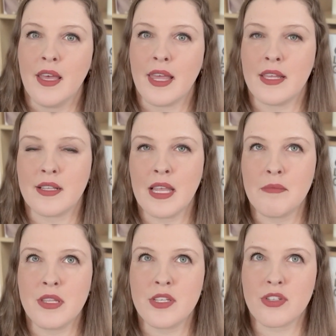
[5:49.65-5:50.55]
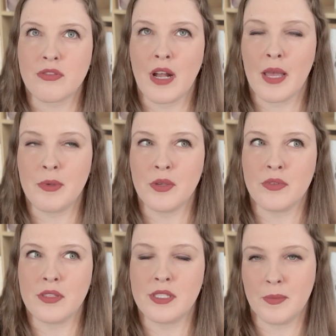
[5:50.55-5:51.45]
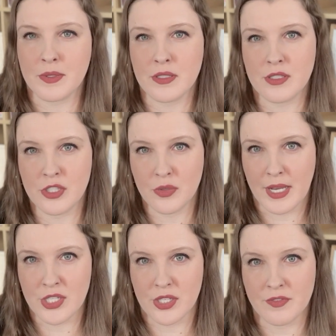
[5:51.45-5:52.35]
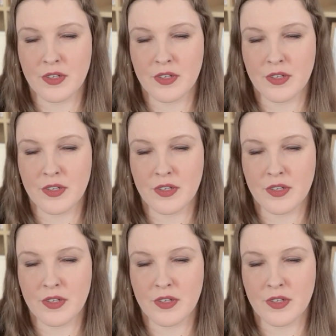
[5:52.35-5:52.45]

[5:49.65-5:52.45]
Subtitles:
And let me describe you the typical situation.